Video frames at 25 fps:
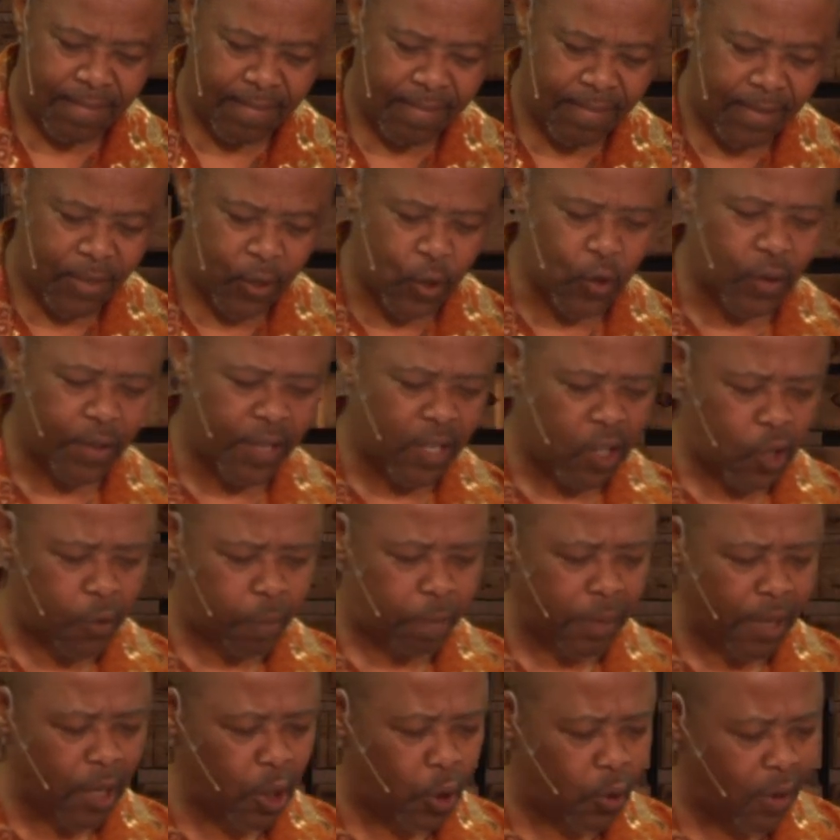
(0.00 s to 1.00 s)
So the
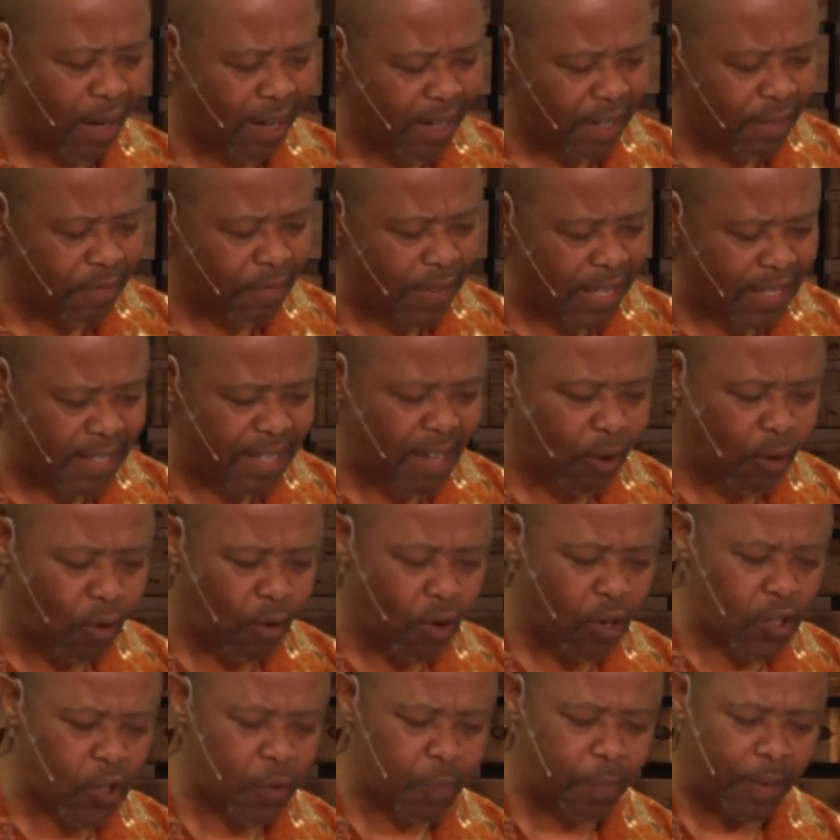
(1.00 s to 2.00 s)
spiritual river is the
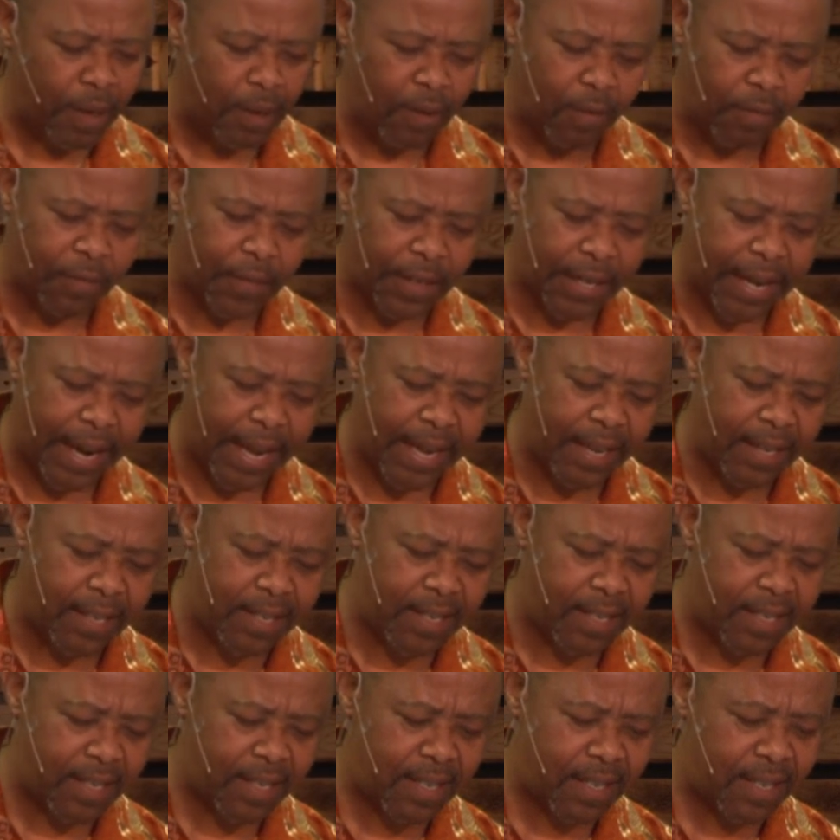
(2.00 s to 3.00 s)
gospel of
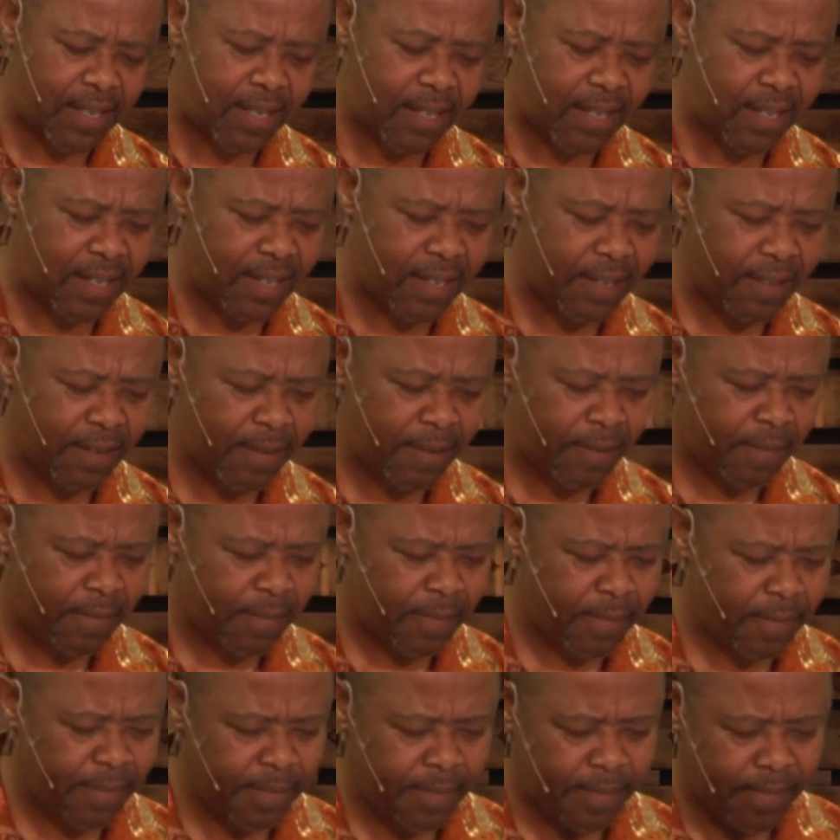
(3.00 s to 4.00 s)
grace. It's
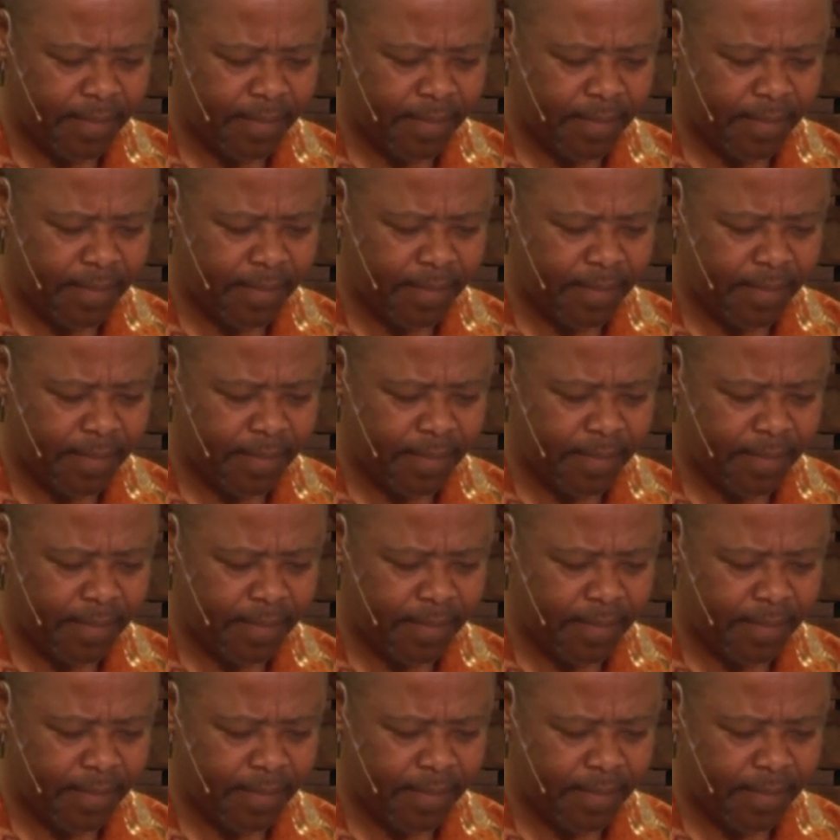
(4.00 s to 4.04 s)
a